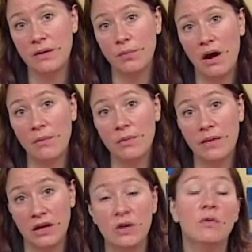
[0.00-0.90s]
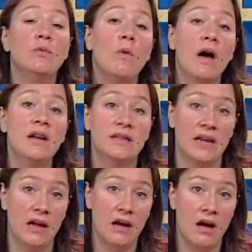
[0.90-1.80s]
a problem that you would want to take